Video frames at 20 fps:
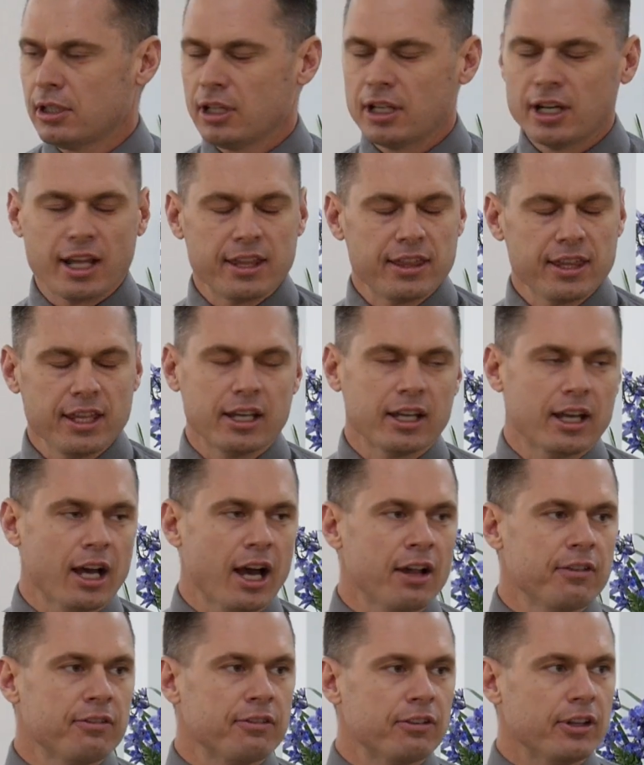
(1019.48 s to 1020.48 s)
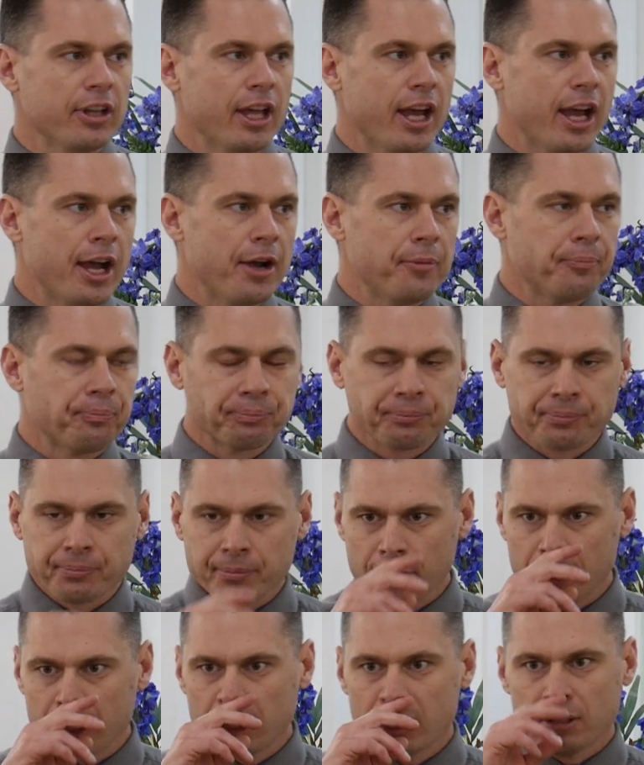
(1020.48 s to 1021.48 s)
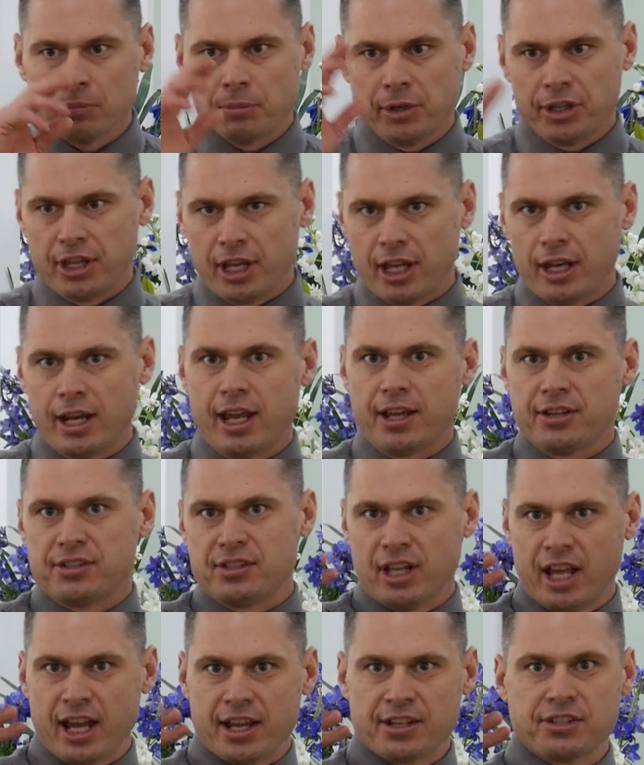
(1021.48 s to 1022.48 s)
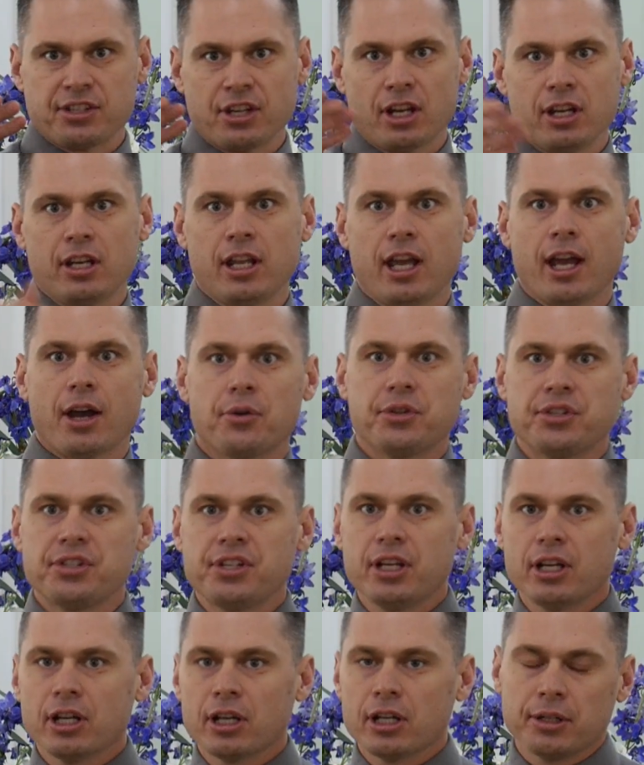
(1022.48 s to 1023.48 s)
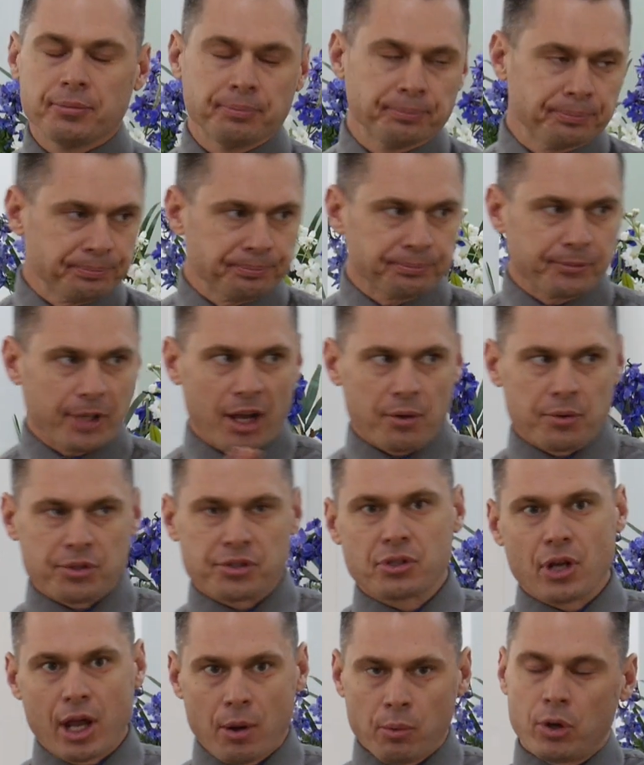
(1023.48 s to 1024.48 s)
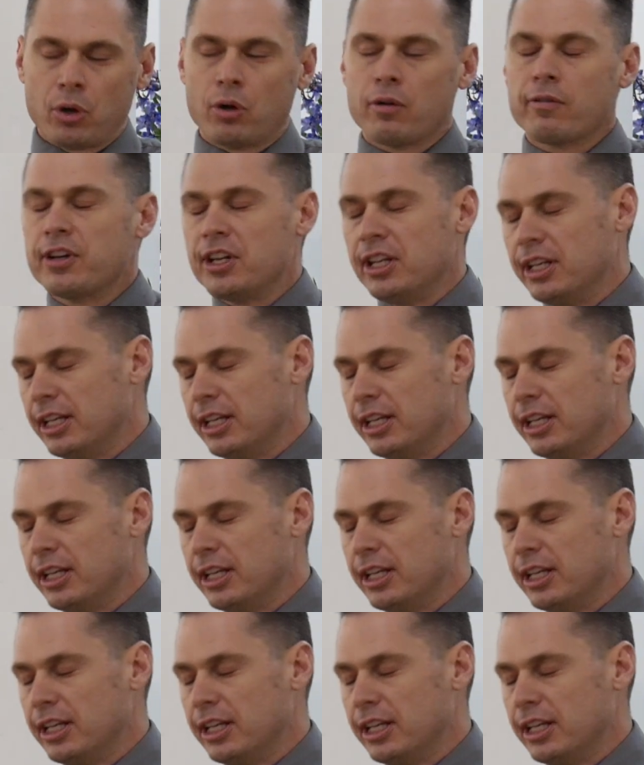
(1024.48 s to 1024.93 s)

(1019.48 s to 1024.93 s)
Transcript: And I thank God for that. But then, as last Sunday, I was here and I, was, I went over to